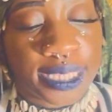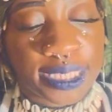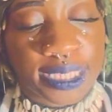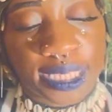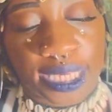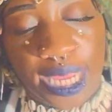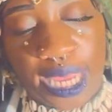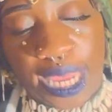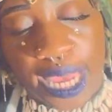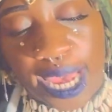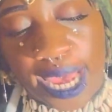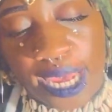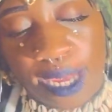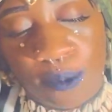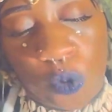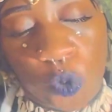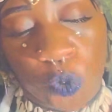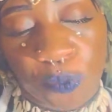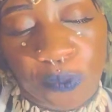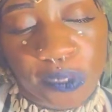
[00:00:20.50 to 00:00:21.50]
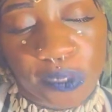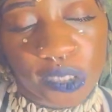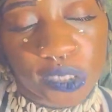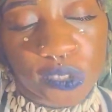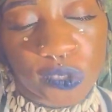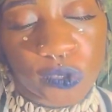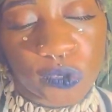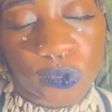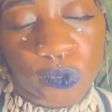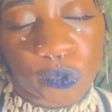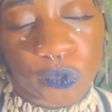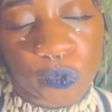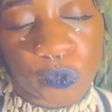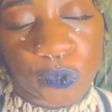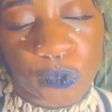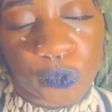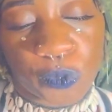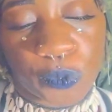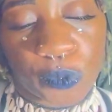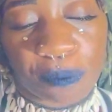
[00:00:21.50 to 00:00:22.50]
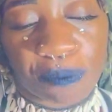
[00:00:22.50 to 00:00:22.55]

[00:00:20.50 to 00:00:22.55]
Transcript: Today I'm open to